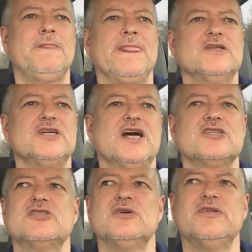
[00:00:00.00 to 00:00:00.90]
and the
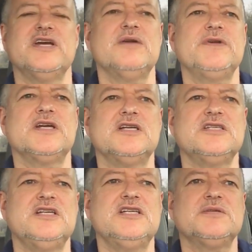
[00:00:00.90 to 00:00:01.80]
child's still there, because
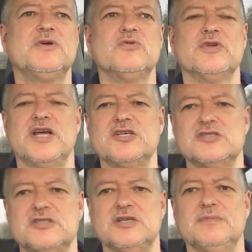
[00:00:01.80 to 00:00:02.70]
it is about
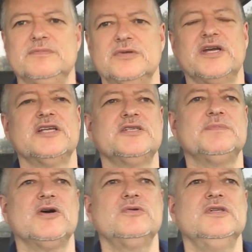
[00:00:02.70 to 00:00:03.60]
relationship. Okay, it's
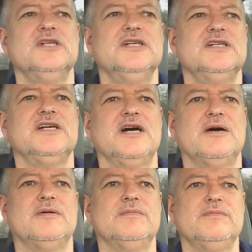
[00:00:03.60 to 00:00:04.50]
about
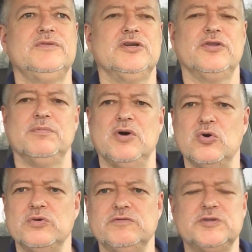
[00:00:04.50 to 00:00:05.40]
the
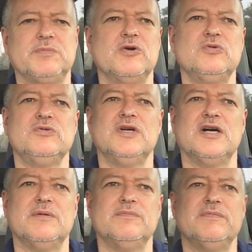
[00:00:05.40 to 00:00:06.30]
motives. It's about
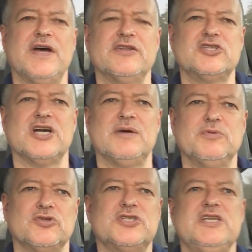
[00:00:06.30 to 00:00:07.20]
how the child
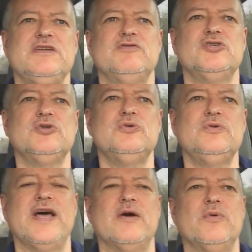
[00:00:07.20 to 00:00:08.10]
perceives you
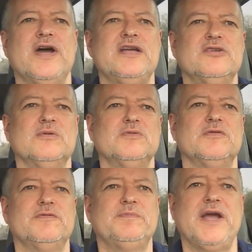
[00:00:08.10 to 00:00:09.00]
that way in terms
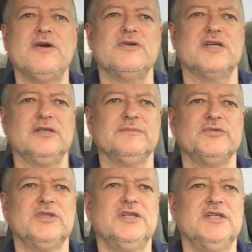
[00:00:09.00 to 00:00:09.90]
of parenting.
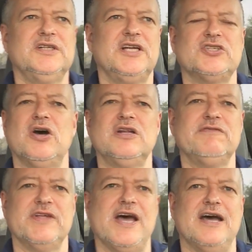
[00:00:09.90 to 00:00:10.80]
It's all
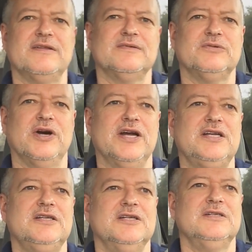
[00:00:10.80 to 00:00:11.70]
of that,
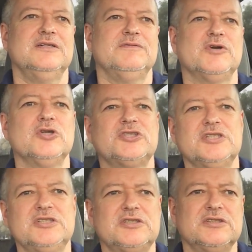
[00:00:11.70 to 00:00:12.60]
right?
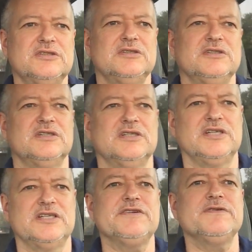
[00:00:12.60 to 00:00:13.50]
Versus
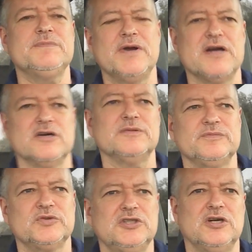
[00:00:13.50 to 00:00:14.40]
a different
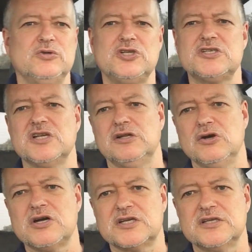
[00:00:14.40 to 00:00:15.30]
parent. Just a look